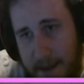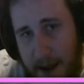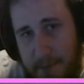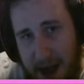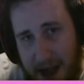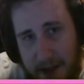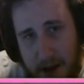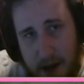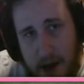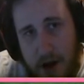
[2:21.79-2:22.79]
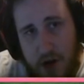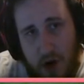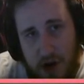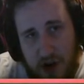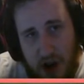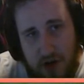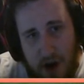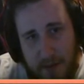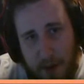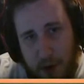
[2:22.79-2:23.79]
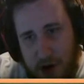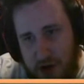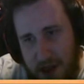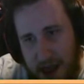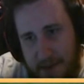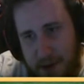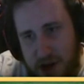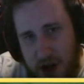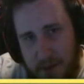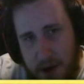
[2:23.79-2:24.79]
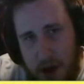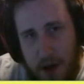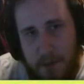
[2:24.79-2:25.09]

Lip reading: Not bad. Crusher gonna try and put pressure on that bishop.